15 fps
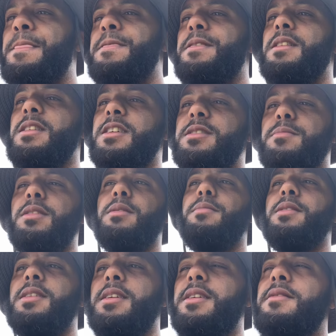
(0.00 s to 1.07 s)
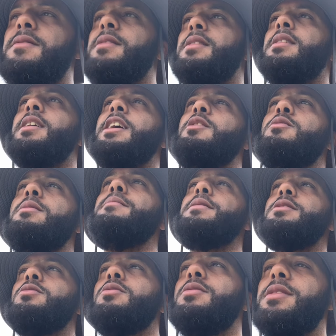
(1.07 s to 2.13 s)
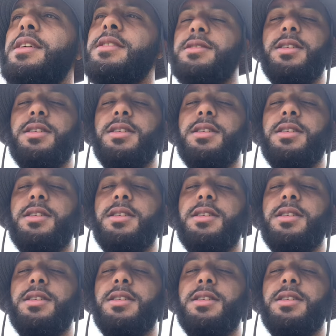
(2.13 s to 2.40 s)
To lead me to believe he wouldn't be doing that